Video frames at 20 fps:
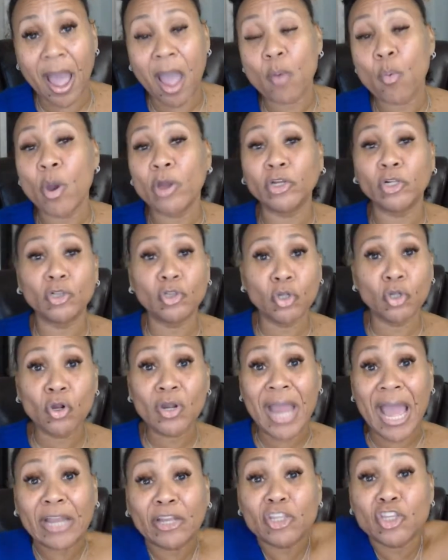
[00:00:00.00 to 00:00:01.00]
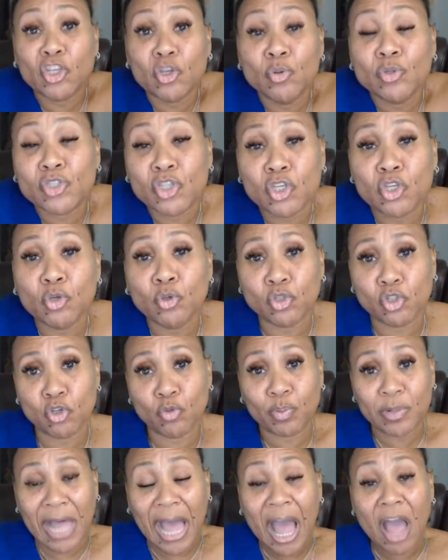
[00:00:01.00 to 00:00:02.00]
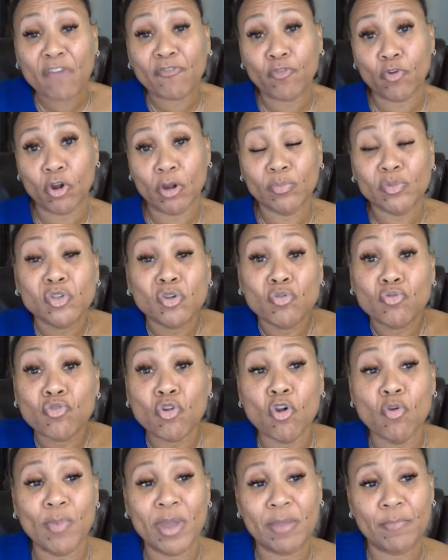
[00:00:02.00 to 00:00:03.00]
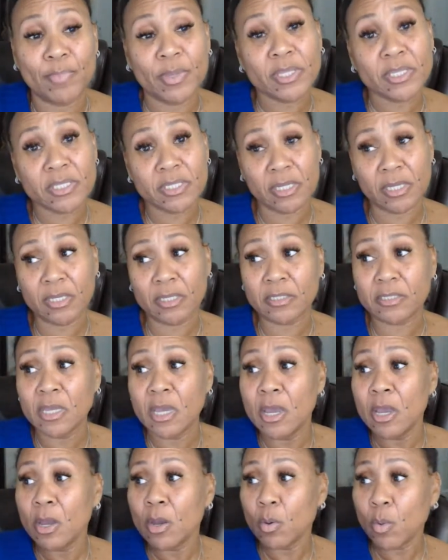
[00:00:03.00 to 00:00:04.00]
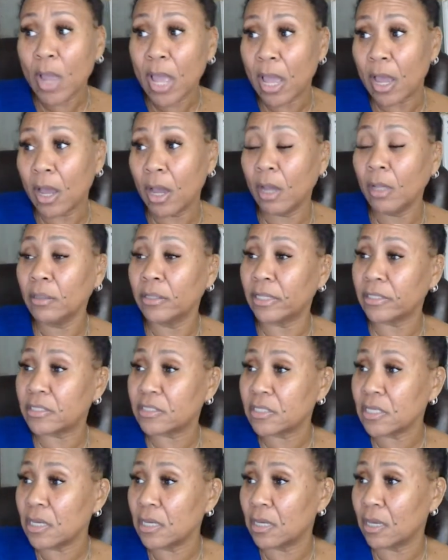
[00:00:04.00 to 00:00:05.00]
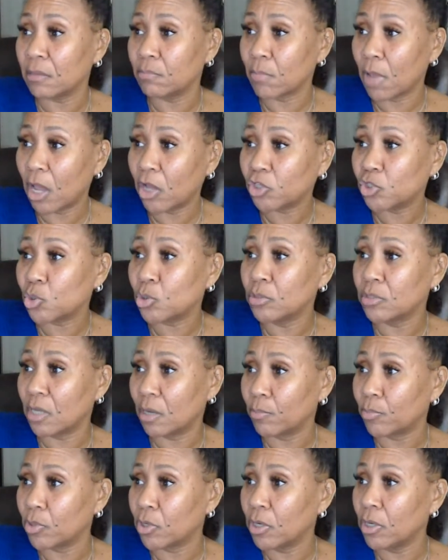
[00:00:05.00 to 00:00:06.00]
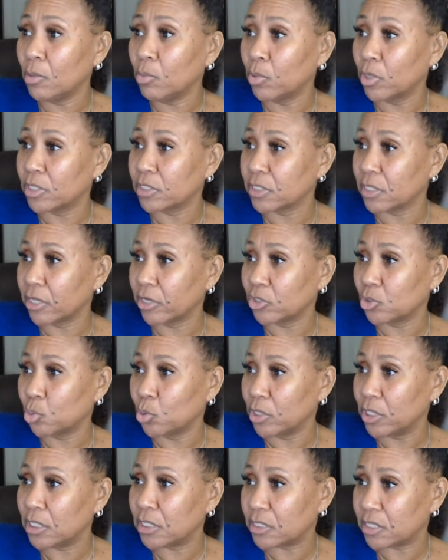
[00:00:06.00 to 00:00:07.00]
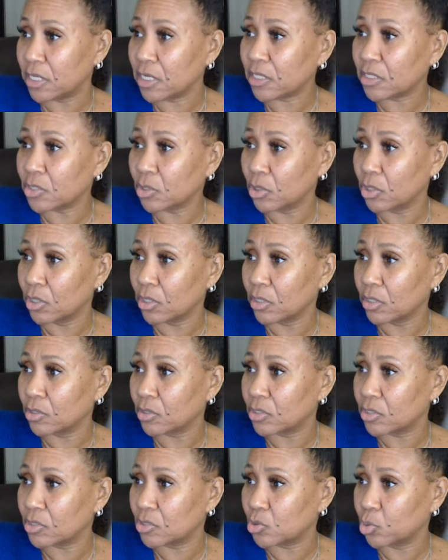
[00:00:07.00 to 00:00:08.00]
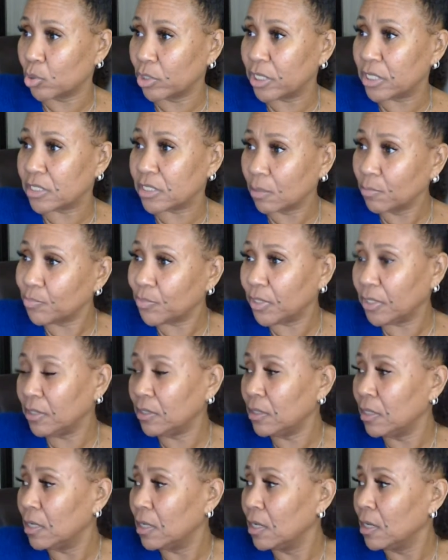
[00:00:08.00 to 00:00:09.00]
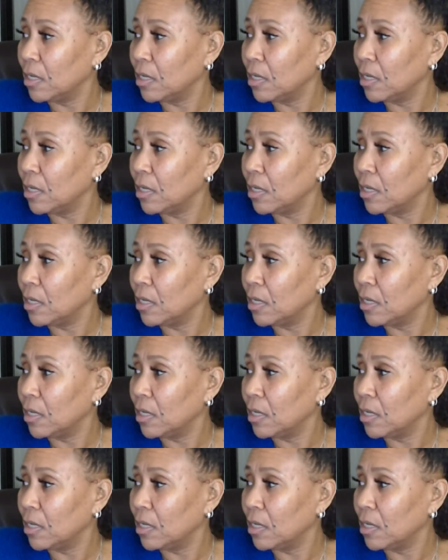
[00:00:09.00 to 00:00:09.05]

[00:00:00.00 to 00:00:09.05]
I want to learn how to use the YouTube platform to grow my business. Well, let's see. In module number, what is it, like 26 or 20 something?